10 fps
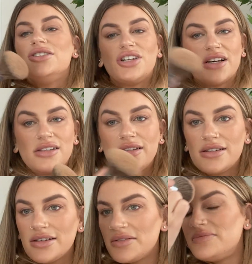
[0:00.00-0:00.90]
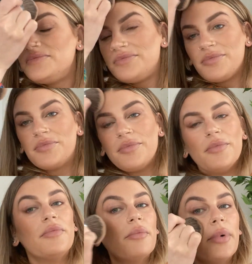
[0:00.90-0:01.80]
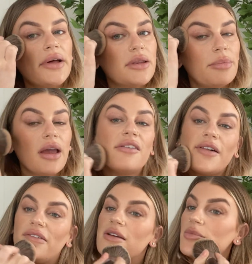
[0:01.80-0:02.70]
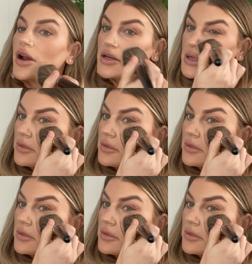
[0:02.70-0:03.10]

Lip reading: But the big fluffy brush,